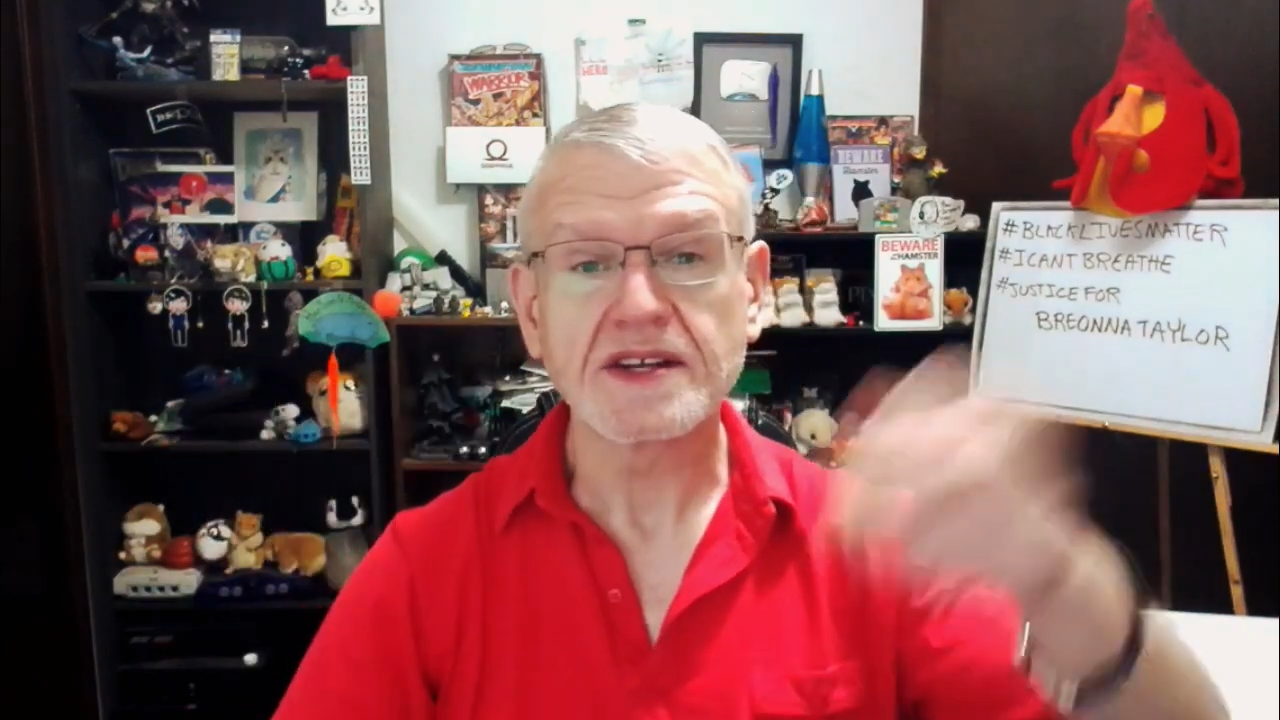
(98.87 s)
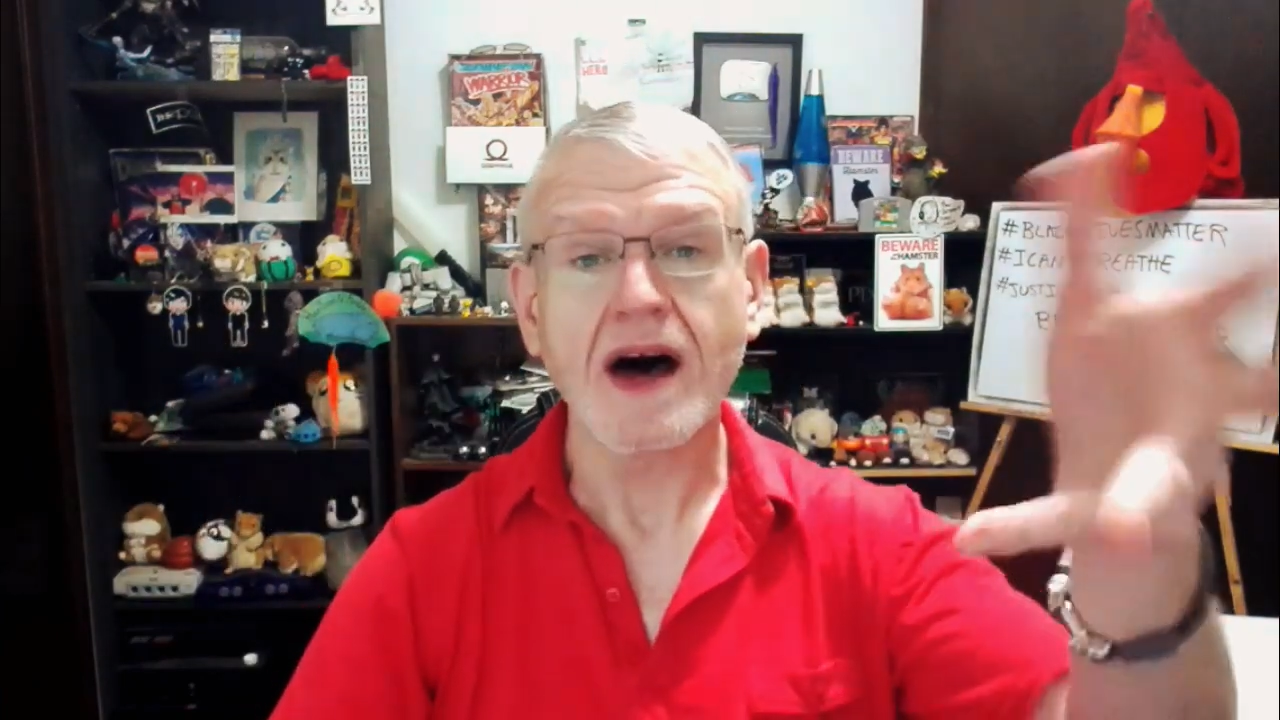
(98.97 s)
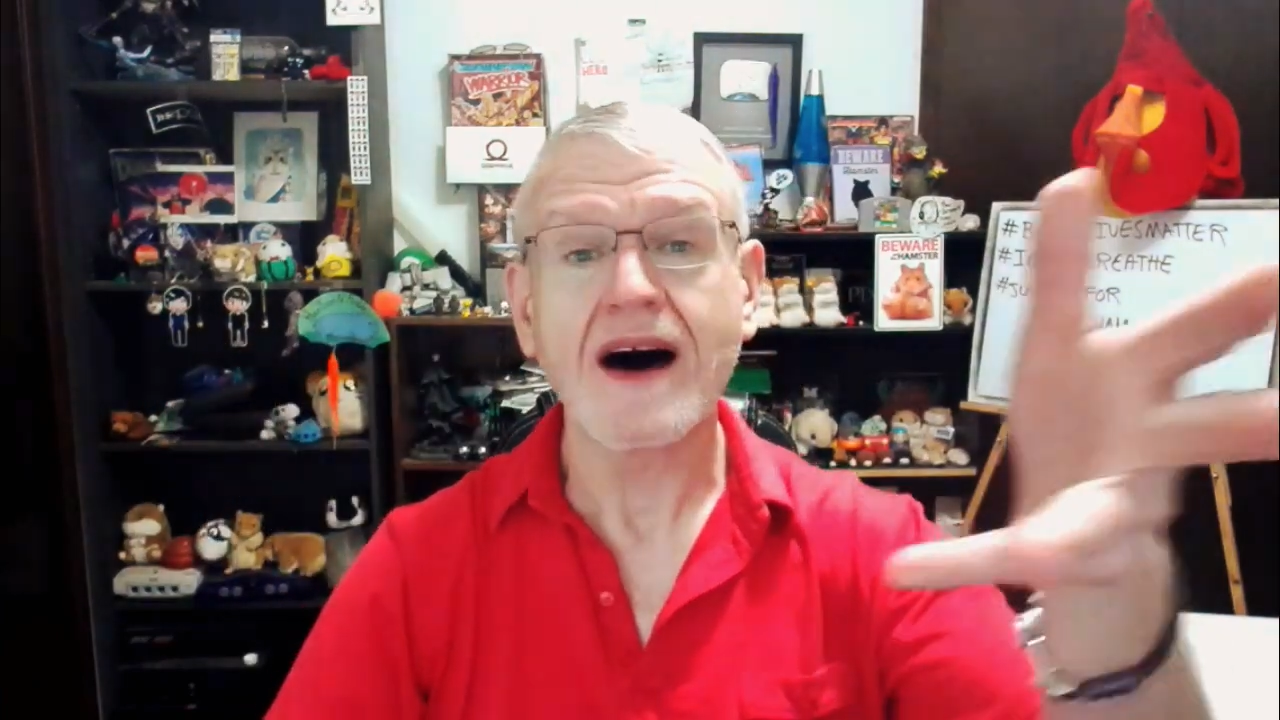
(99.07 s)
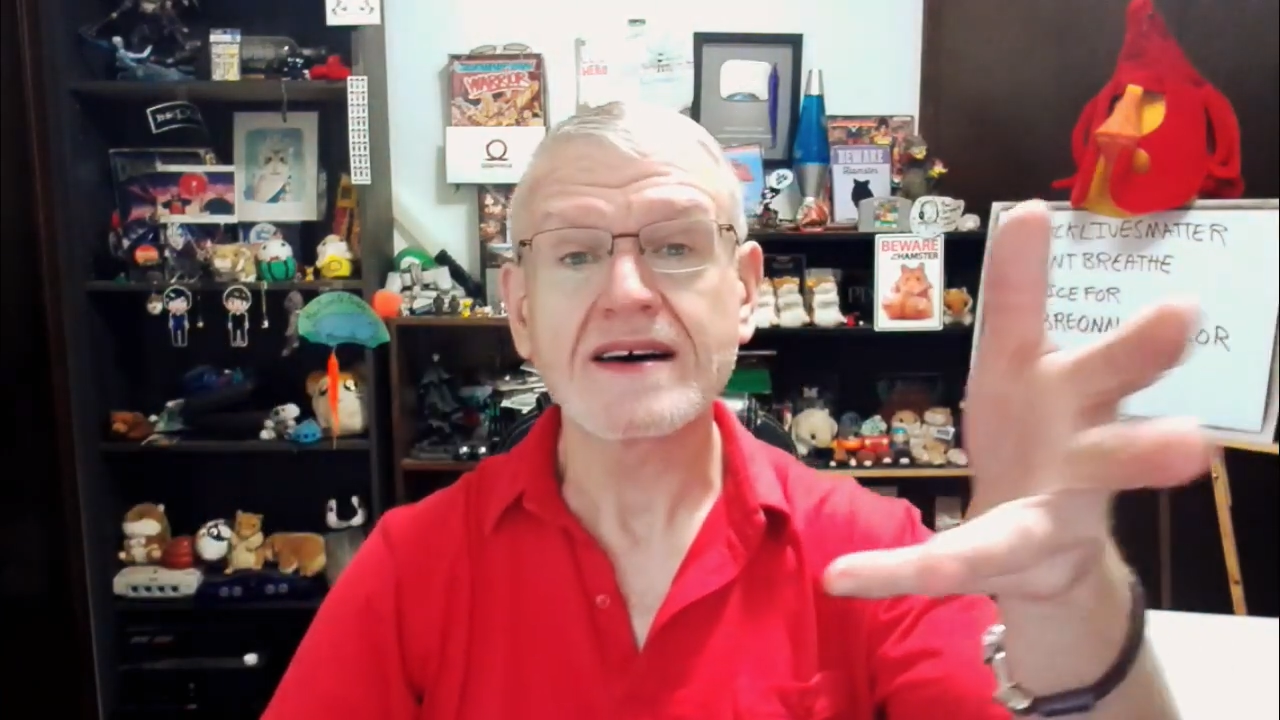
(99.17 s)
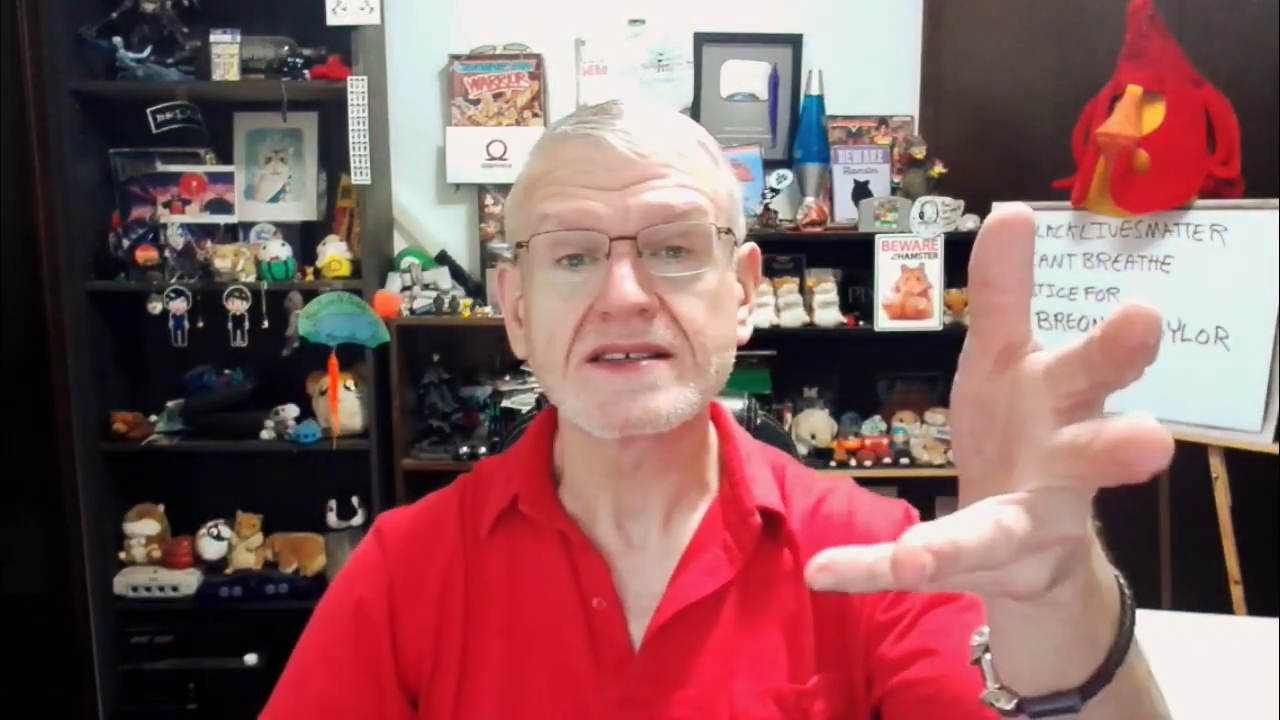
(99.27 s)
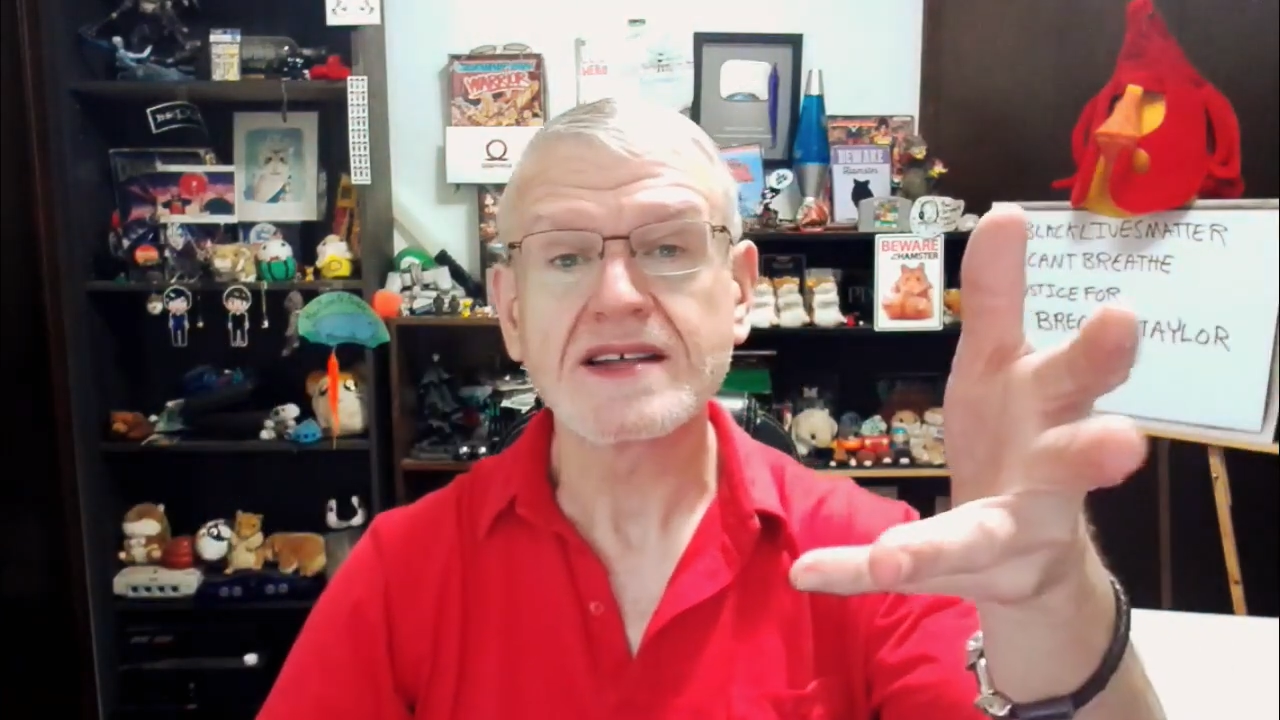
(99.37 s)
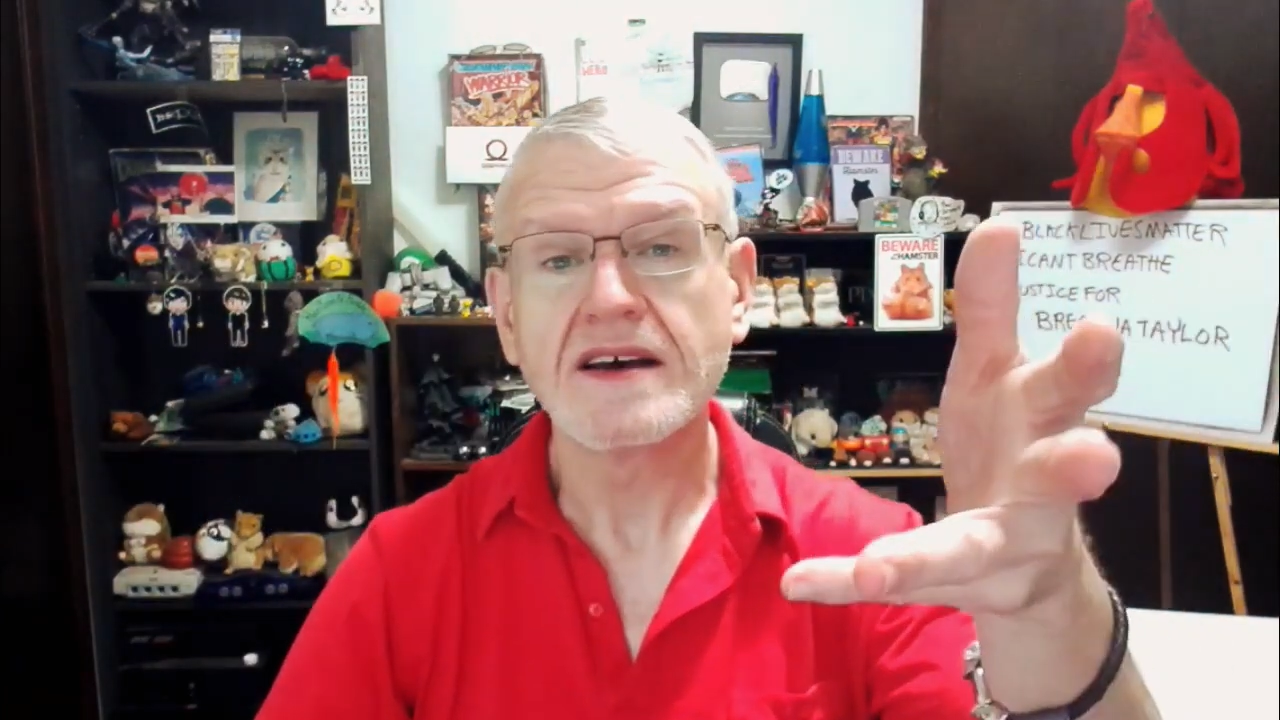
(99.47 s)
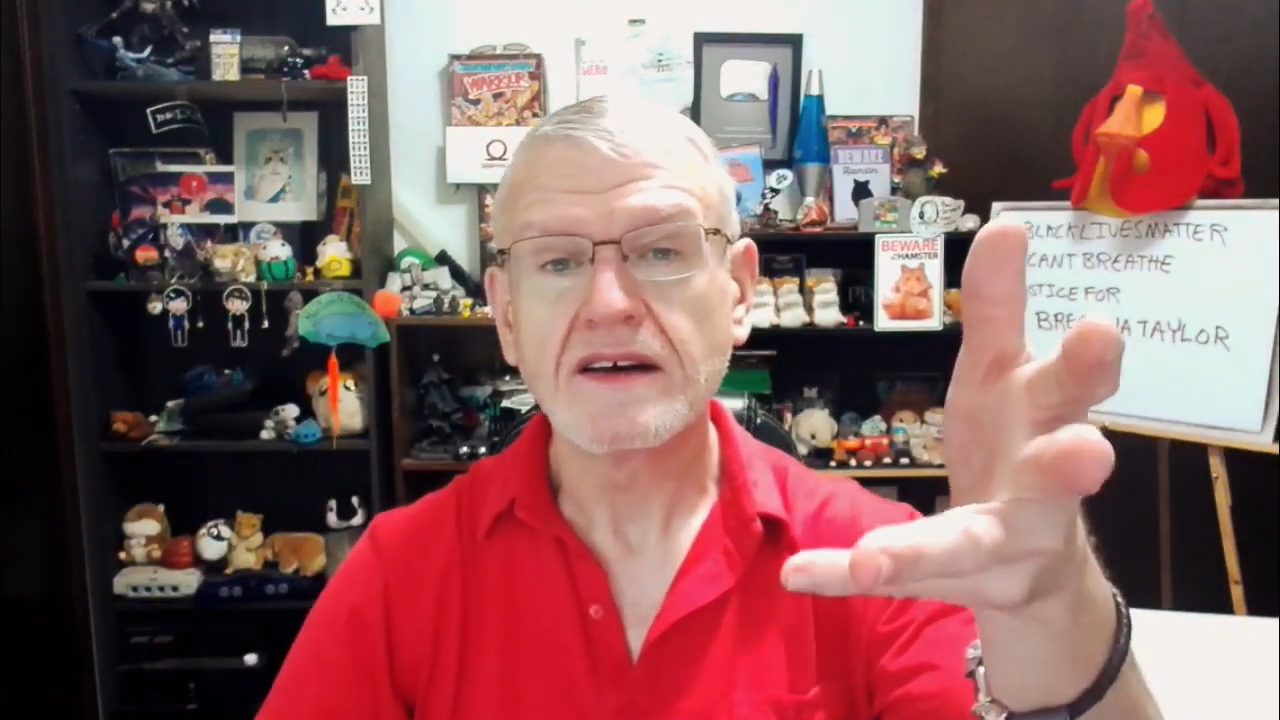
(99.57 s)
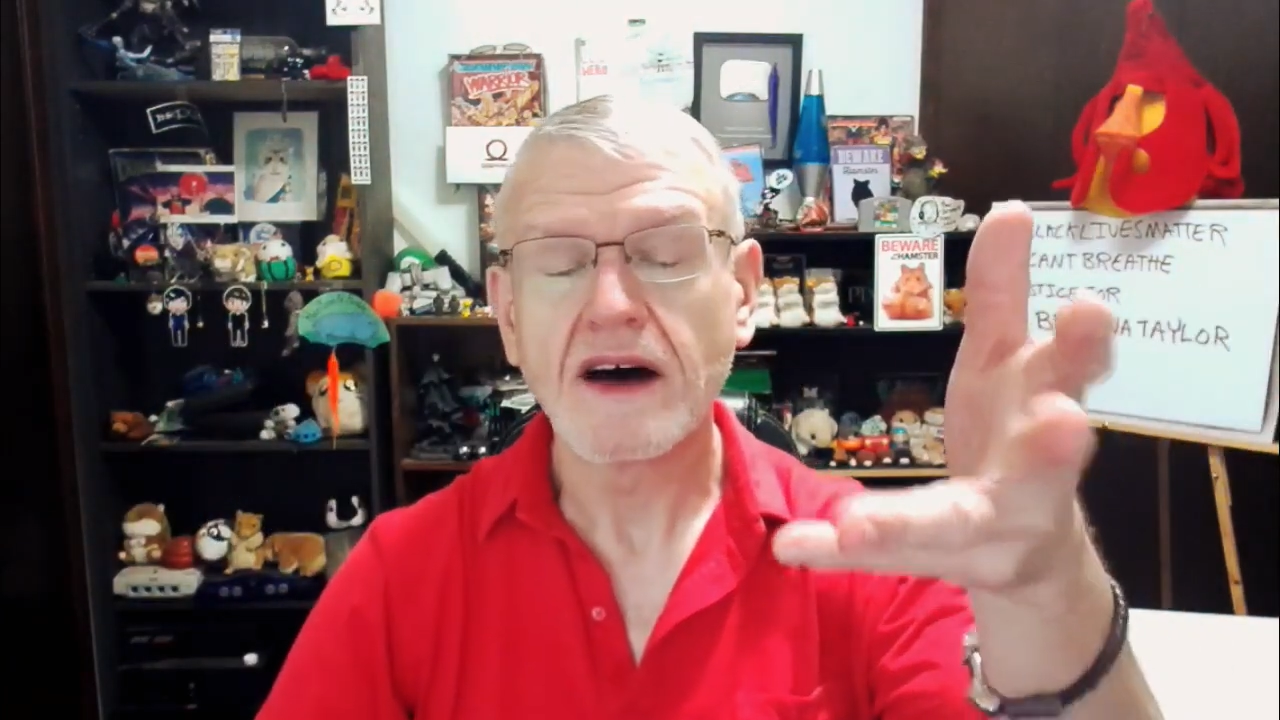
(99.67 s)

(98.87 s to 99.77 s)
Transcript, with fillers: toss